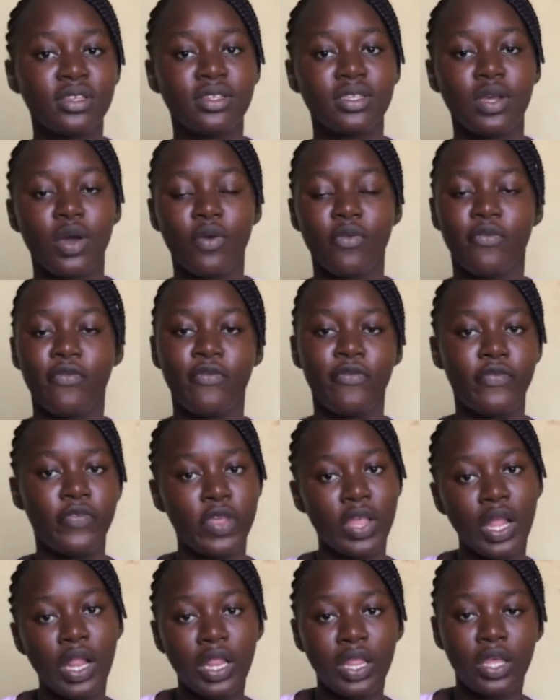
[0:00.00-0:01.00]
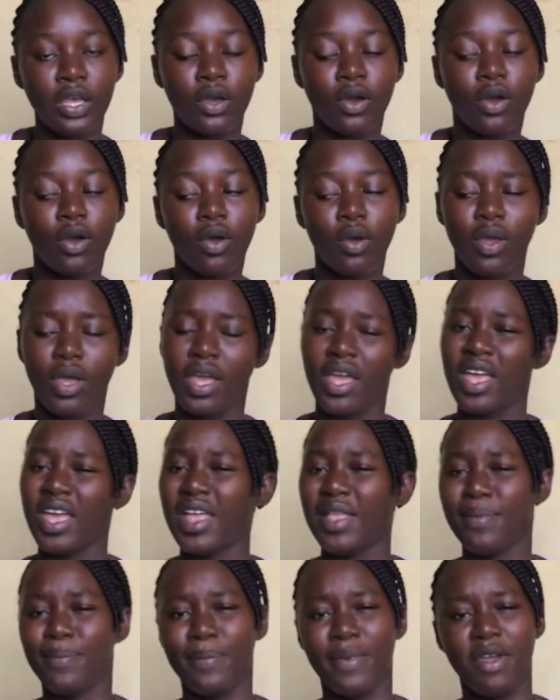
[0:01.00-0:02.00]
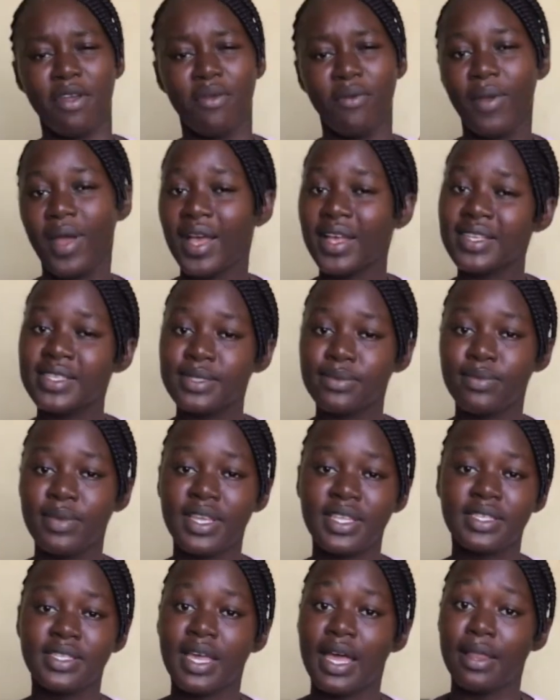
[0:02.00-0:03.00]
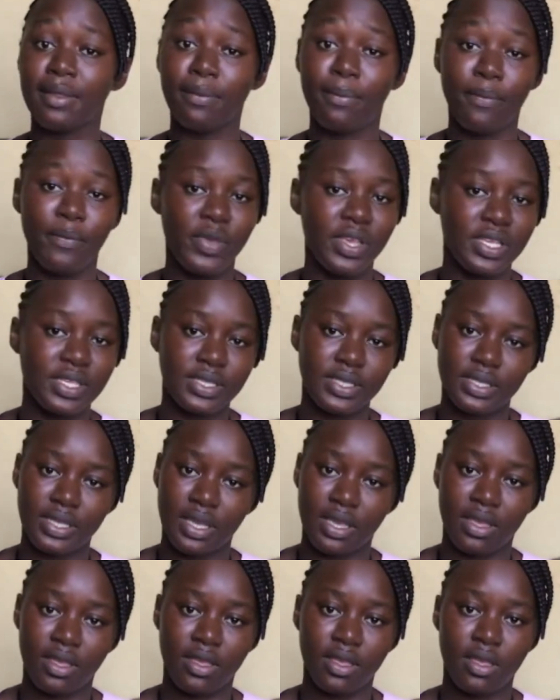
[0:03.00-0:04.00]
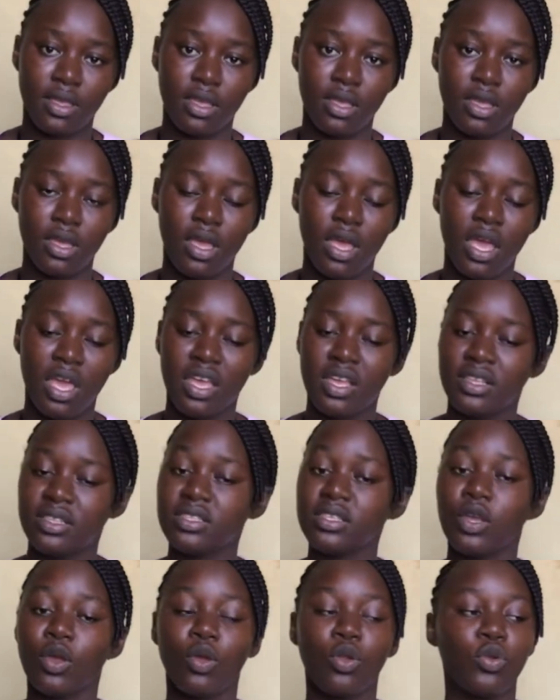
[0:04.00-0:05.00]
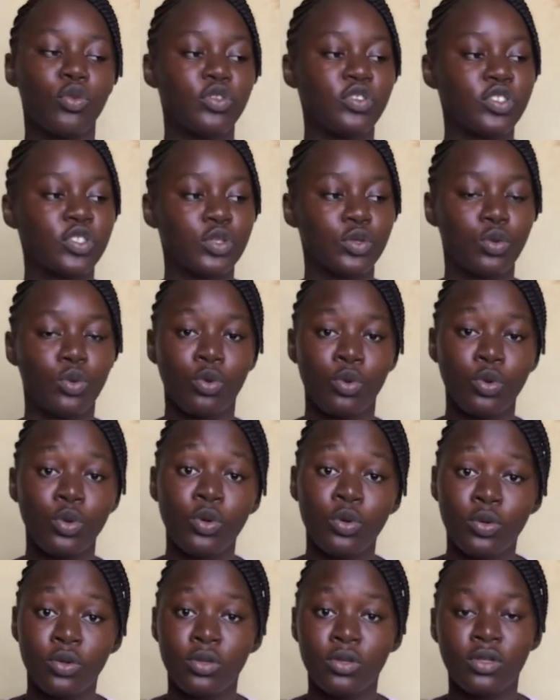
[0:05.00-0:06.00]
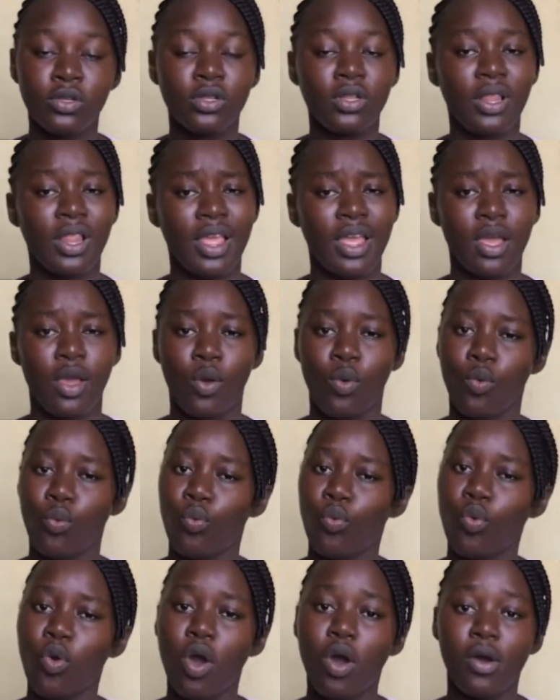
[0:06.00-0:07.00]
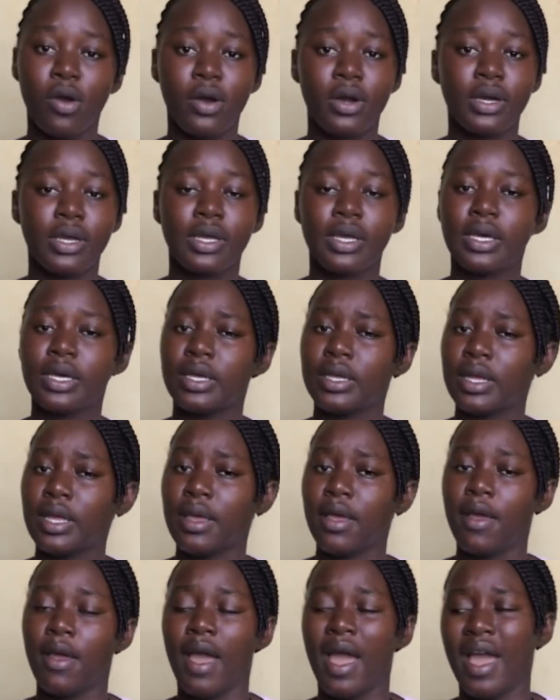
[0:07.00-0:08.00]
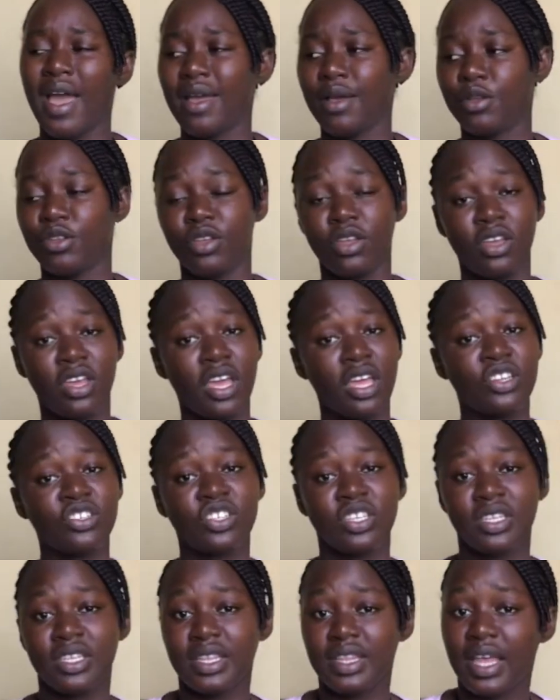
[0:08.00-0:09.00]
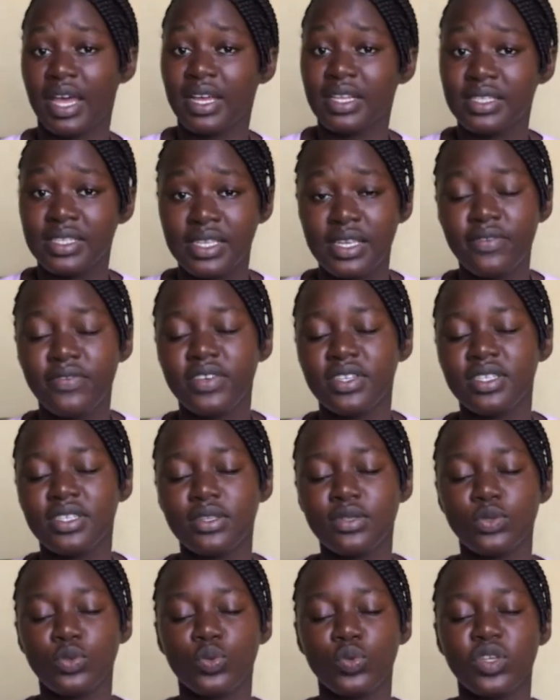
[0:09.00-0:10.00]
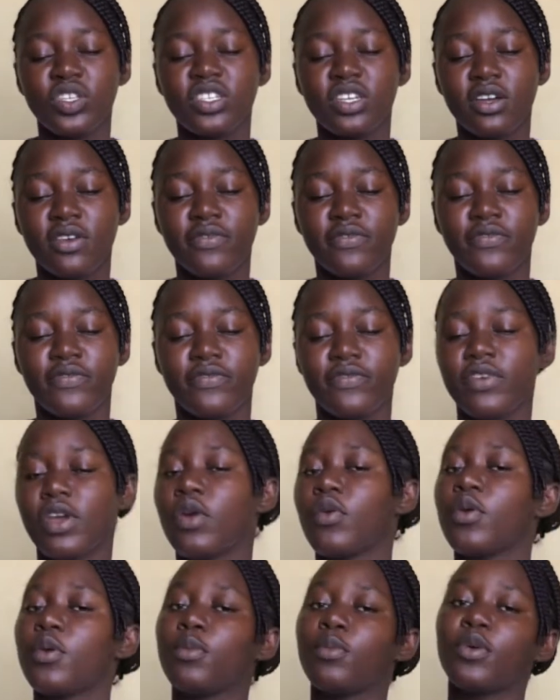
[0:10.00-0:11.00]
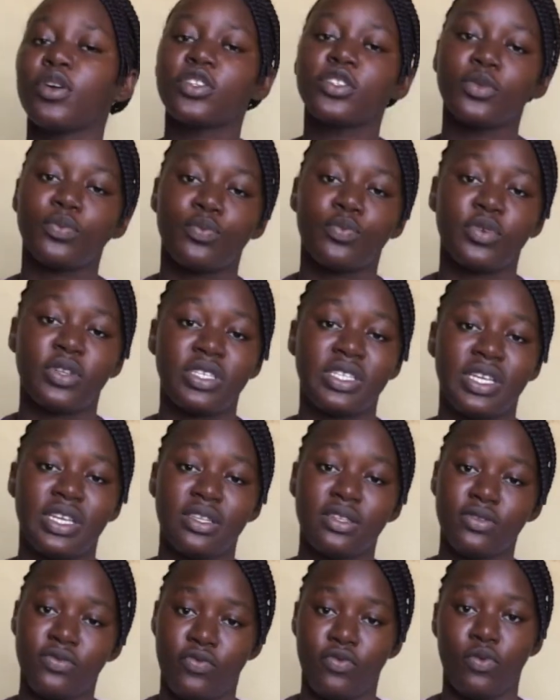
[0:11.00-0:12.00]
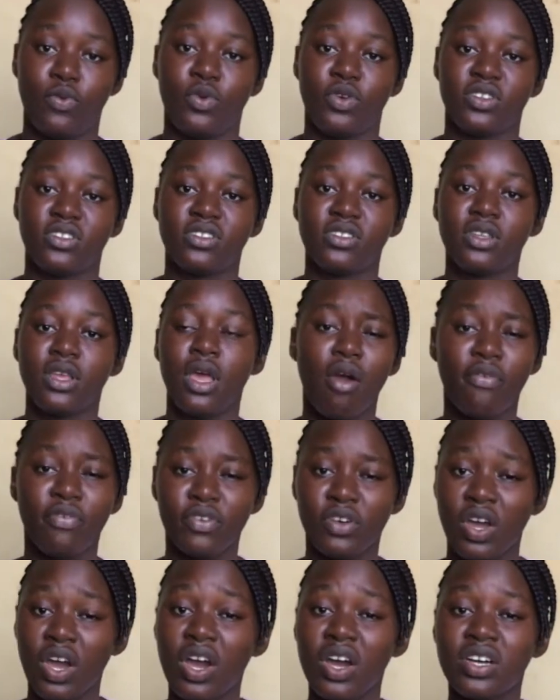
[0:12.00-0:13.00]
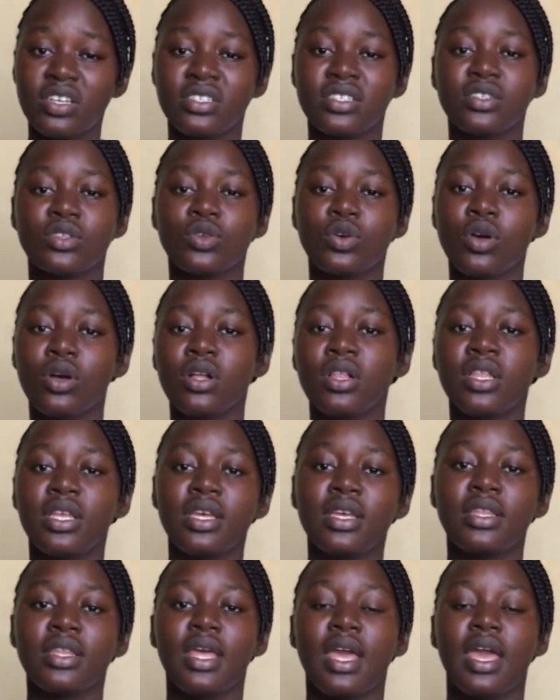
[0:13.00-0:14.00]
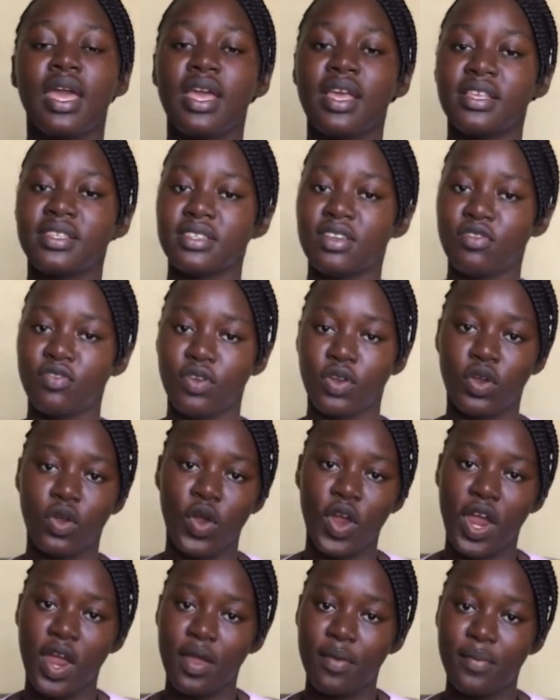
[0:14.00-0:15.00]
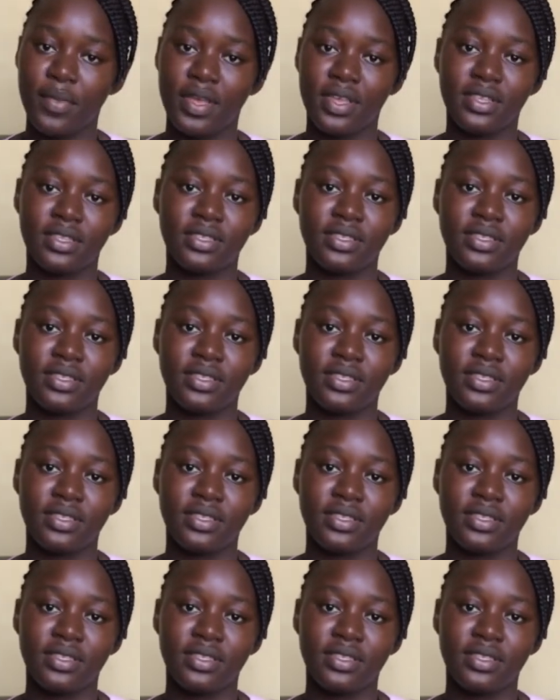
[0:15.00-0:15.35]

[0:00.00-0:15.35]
of failure, embarrassment, and mistake. It includes school, work, engaging in activities which are very much important for us. Of course, schooling is a requirement